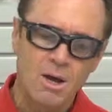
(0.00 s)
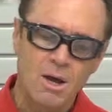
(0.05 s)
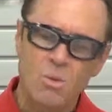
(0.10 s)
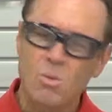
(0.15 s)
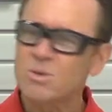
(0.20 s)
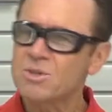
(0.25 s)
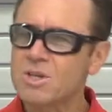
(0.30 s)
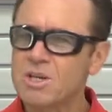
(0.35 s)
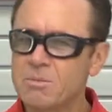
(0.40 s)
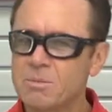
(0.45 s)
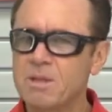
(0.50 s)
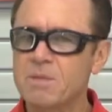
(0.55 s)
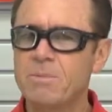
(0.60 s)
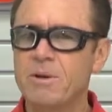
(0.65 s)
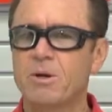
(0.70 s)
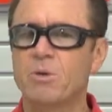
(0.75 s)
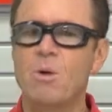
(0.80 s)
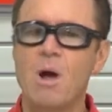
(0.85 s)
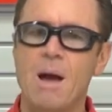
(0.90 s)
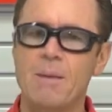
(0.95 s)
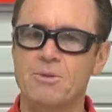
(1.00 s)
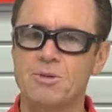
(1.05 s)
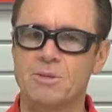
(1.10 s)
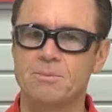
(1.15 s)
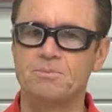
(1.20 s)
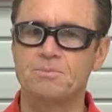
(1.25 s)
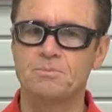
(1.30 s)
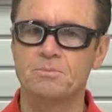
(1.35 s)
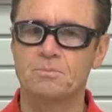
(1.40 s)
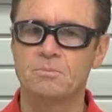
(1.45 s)
what's going to be the better option.
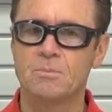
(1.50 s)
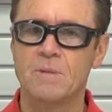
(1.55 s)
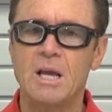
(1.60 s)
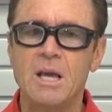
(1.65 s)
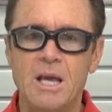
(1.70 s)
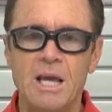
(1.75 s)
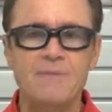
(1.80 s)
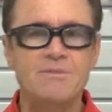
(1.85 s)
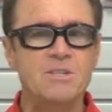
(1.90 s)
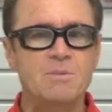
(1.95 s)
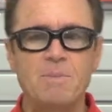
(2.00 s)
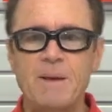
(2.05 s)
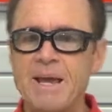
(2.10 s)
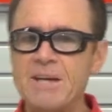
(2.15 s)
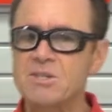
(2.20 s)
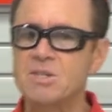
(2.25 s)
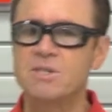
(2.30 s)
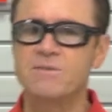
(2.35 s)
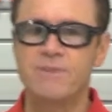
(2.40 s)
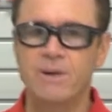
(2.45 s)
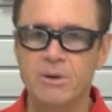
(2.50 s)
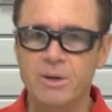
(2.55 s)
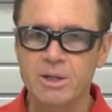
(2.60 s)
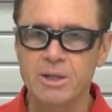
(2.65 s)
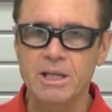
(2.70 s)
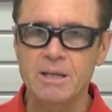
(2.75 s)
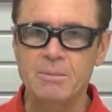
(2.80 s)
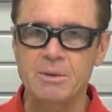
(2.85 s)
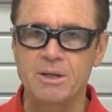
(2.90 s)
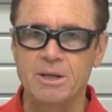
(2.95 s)
If space is very
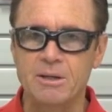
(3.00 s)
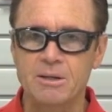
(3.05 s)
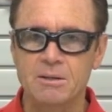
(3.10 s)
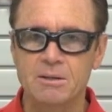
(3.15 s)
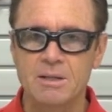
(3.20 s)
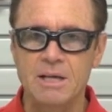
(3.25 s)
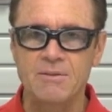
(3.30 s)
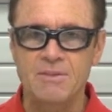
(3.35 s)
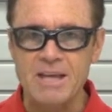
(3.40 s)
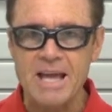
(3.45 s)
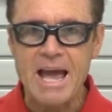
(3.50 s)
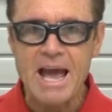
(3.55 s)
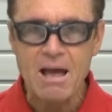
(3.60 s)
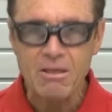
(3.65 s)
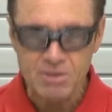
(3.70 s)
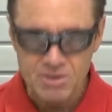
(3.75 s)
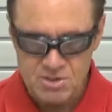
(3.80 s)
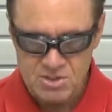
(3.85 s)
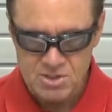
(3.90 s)
limited and the Allen